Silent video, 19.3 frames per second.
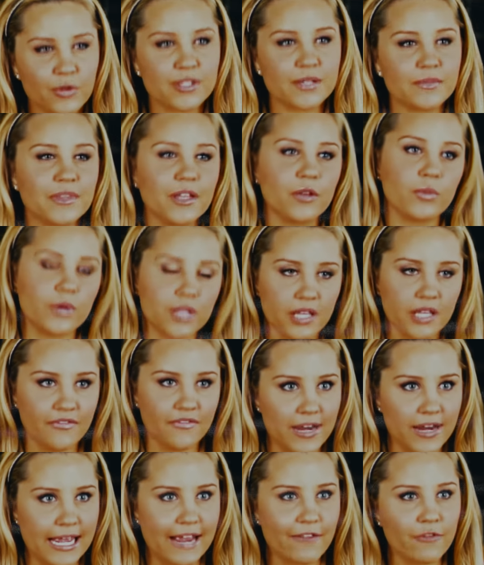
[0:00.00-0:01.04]
There was something really
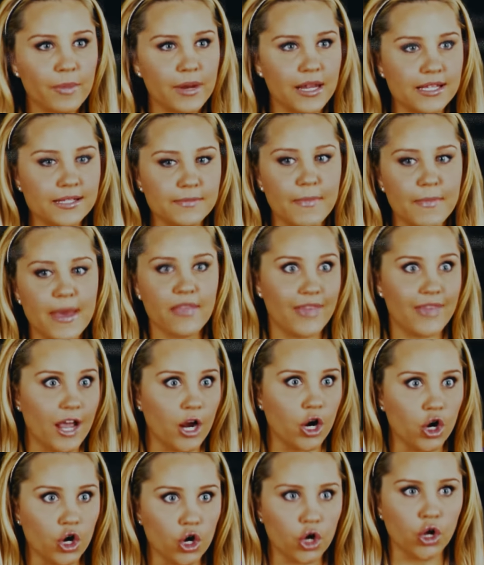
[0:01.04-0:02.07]
funny. Everybody's met
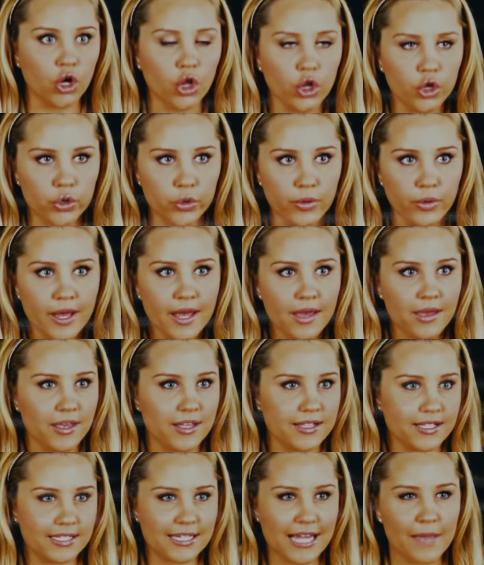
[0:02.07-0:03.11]
that girl who
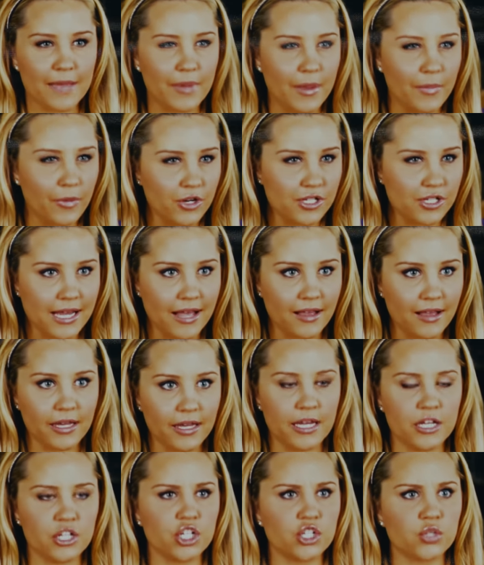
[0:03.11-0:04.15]
is a type A
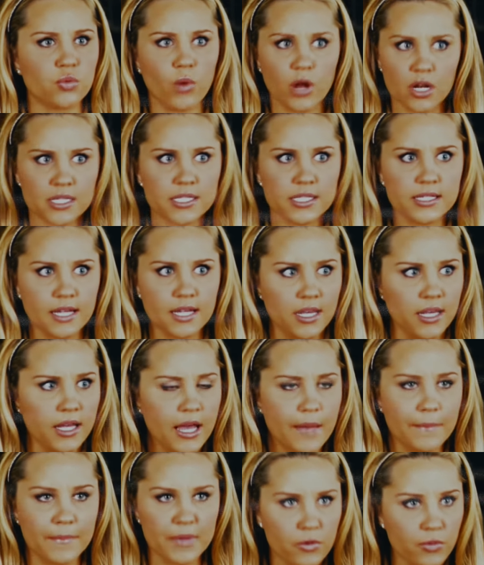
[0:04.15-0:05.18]
personality and just wants to
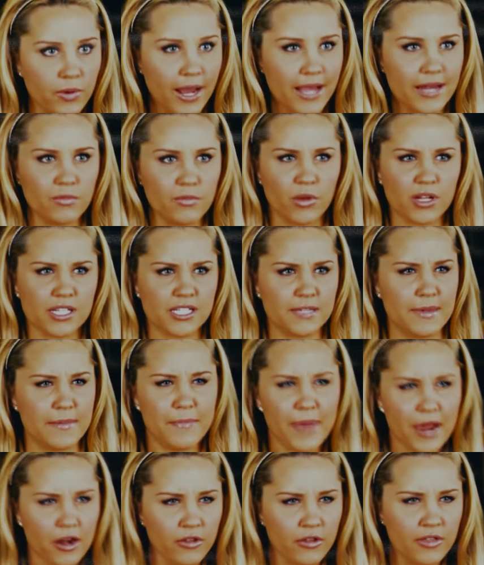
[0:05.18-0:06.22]
be right, wants to be
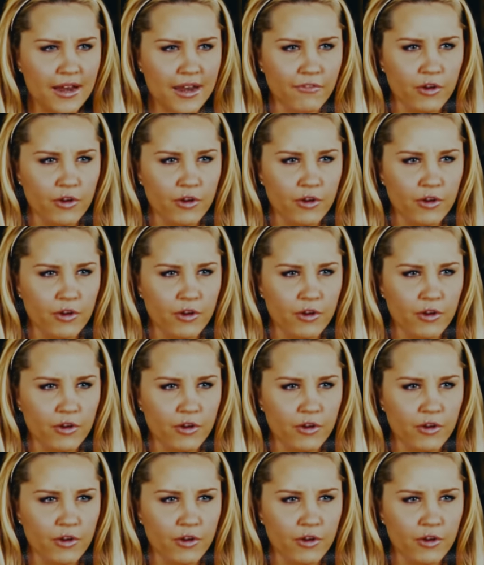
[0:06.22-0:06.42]
better than